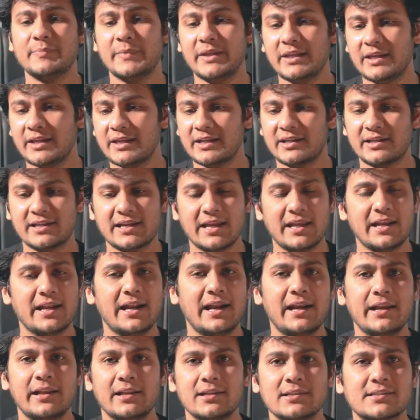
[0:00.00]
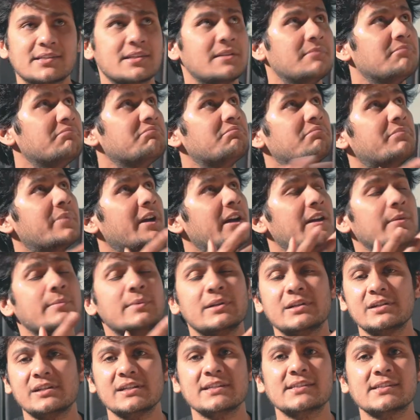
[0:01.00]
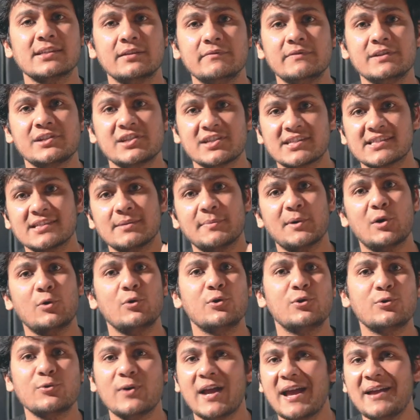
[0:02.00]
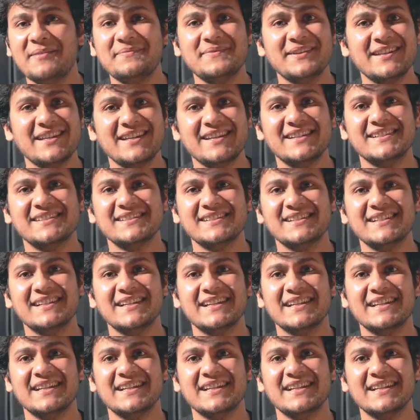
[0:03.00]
meaning it can handle some pretty much drizzle which is about to happen here.